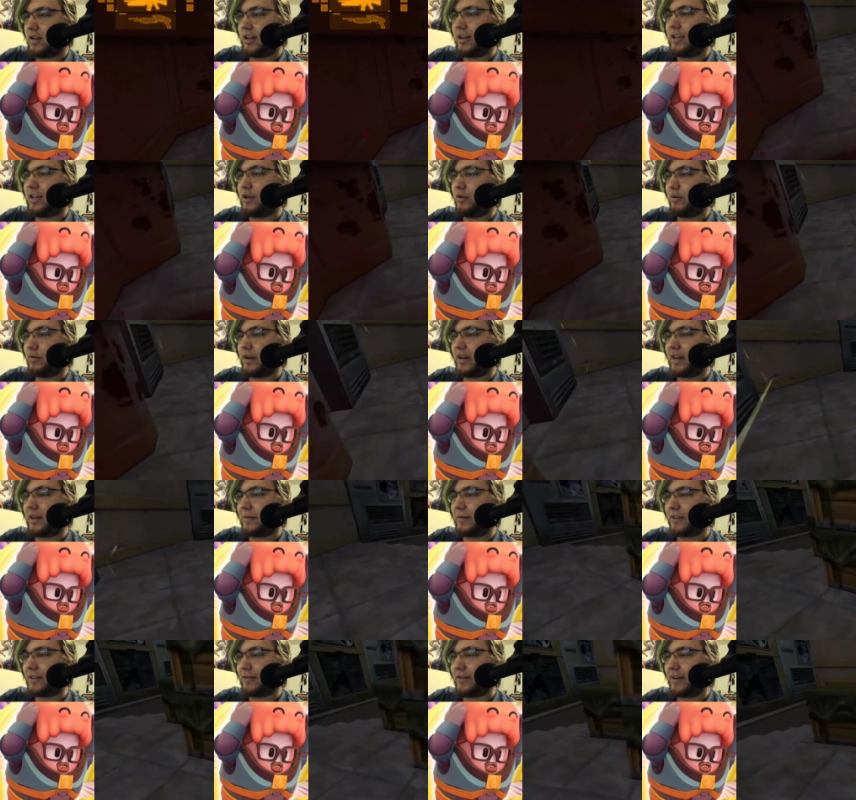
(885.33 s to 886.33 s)
You reading
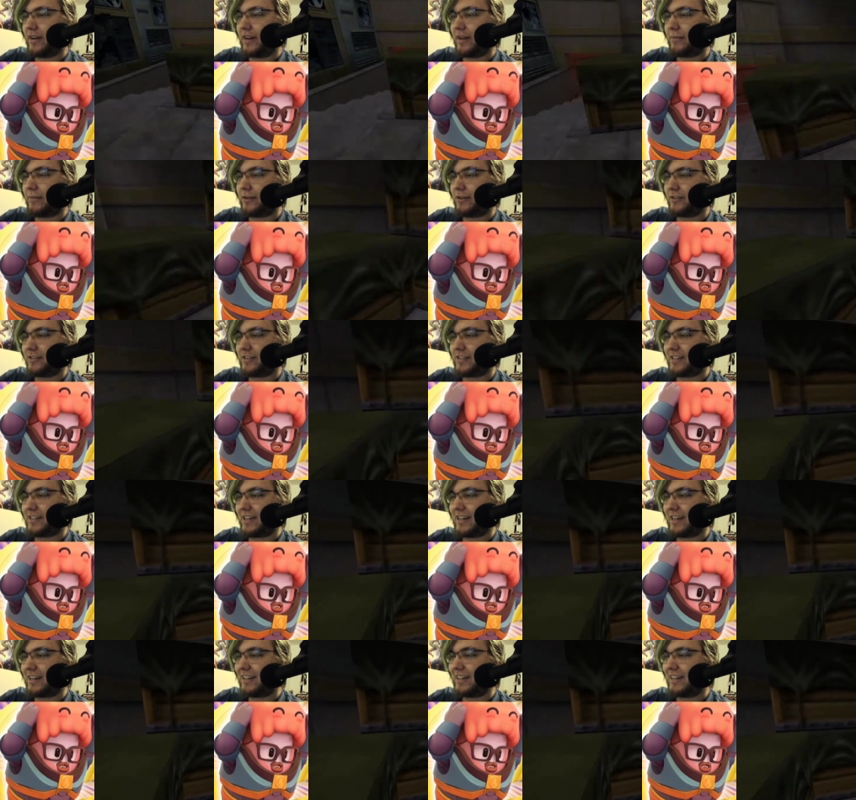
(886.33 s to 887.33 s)
about the Radium Girls is
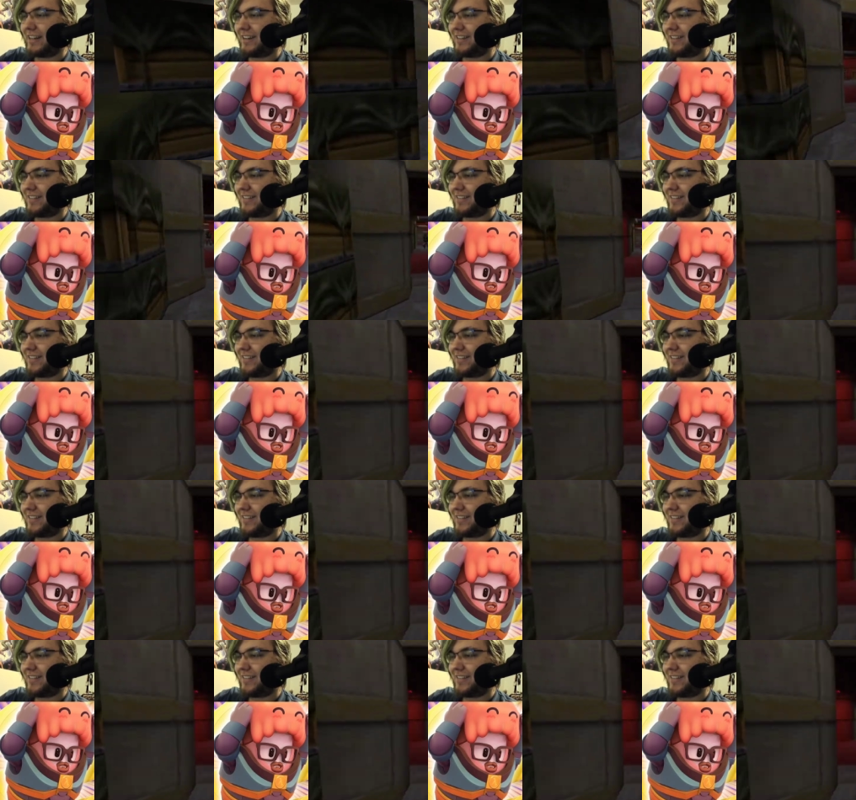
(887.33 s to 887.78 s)
idly now?